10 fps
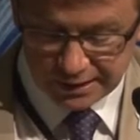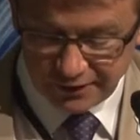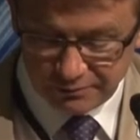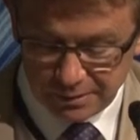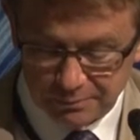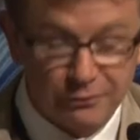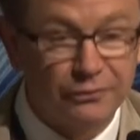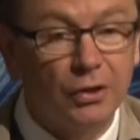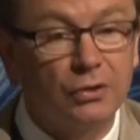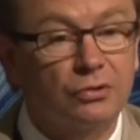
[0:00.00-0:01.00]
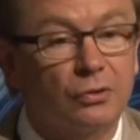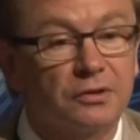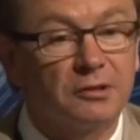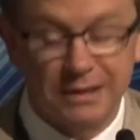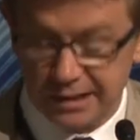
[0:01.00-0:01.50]
government preferred
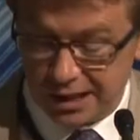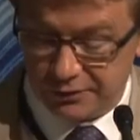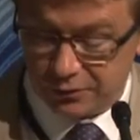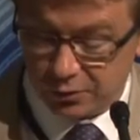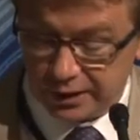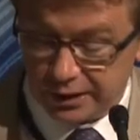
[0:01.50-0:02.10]
children to be cared for